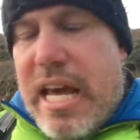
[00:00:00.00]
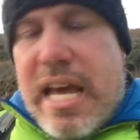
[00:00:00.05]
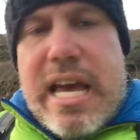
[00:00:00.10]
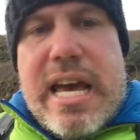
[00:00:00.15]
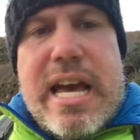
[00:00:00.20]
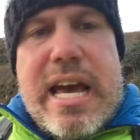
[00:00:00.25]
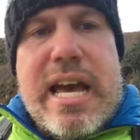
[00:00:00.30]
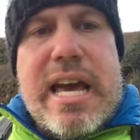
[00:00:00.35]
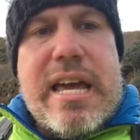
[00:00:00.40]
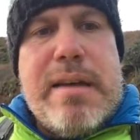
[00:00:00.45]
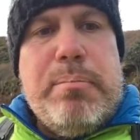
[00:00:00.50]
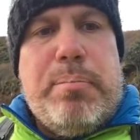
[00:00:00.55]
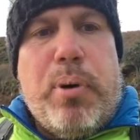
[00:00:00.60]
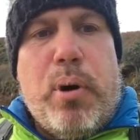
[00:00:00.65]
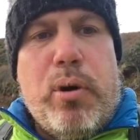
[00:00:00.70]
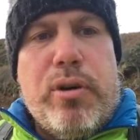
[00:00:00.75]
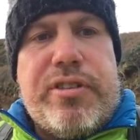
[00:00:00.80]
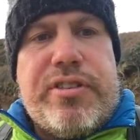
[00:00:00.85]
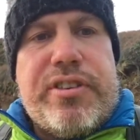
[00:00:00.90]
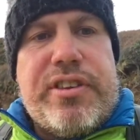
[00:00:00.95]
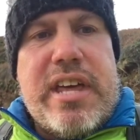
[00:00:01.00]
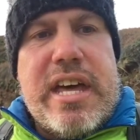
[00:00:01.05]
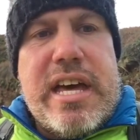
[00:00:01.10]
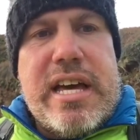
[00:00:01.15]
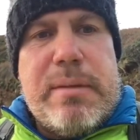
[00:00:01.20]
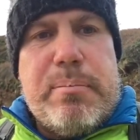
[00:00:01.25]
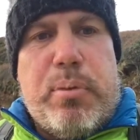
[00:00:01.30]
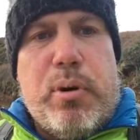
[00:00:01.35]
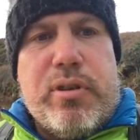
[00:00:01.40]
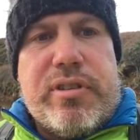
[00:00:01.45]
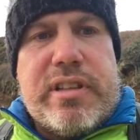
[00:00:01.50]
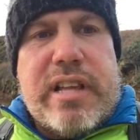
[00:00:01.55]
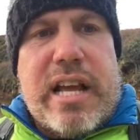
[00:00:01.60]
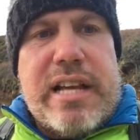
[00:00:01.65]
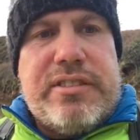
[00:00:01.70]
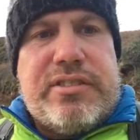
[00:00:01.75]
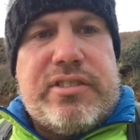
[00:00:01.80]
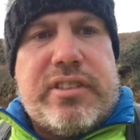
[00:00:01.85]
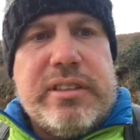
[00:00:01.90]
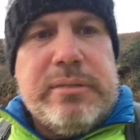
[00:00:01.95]
in
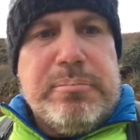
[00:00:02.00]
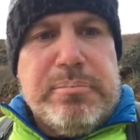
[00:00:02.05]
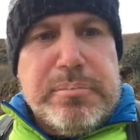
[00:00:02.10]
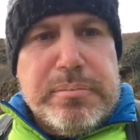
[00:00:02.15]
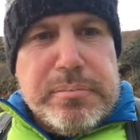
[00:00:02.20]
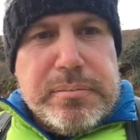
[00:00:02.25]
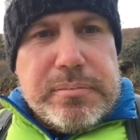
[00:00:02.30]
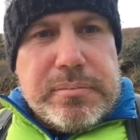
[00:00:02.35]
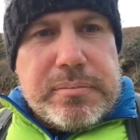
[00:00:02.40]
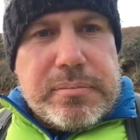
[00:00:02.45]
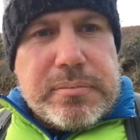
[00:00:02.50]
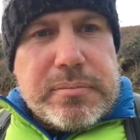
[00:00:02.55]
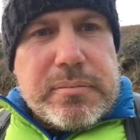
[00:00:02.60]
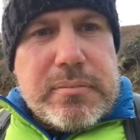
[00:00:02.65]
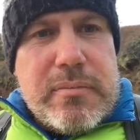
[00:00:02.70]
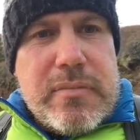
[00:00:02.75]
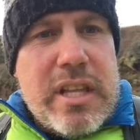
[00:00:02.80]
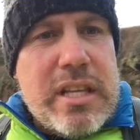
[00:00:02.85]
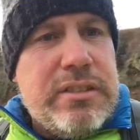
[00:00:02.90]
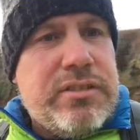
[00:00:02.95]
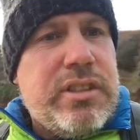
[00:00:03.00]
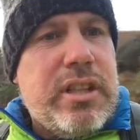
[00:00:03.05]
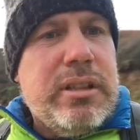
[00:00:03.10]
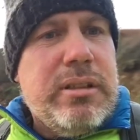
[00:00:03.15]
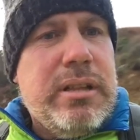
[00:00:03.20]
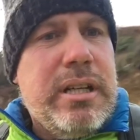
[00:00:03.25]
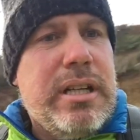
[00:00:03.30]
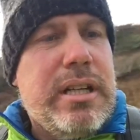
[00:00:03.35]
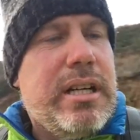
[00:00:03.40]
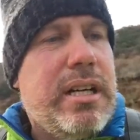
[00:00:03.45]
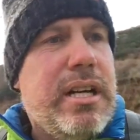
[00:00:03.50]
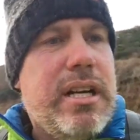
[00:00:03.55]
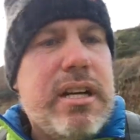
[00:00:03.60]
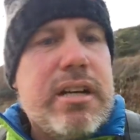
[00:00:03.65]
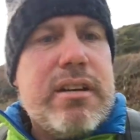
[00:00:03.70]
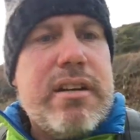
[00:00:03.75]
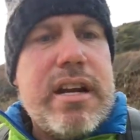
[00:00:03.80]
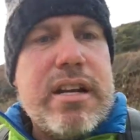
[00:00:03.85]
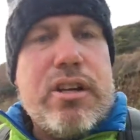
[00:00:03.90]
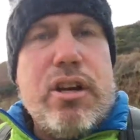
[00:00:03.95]
Porthclais. So,
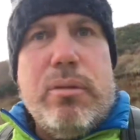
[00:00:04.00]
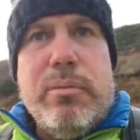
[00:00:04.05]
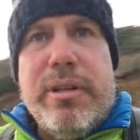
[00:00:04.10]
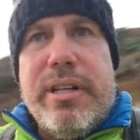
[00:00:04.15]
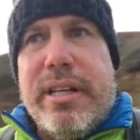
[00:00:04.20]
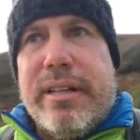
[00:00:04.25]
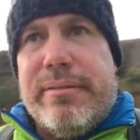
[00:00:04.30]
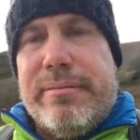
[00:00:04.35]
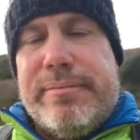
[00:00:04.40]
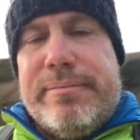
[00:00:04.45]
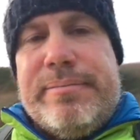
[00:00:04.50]
crack on with it.